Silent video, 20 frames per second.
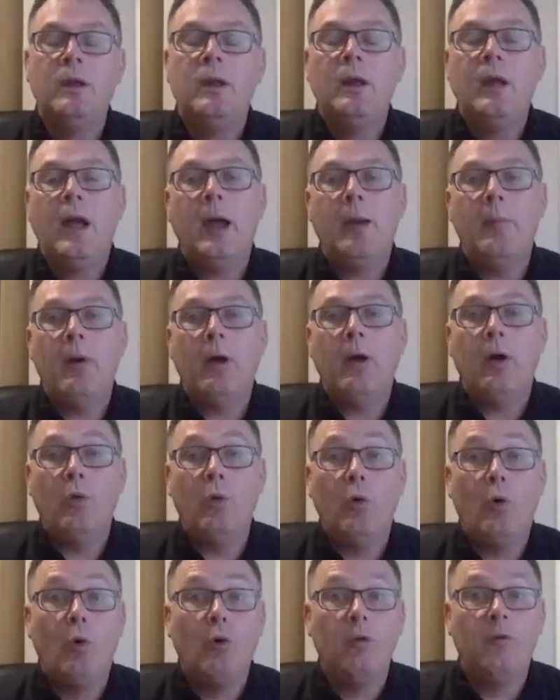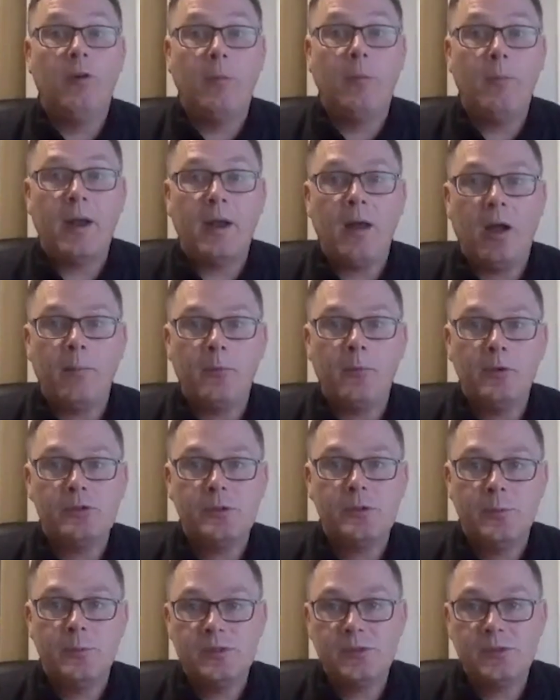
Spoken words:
all of our Mannheim customers.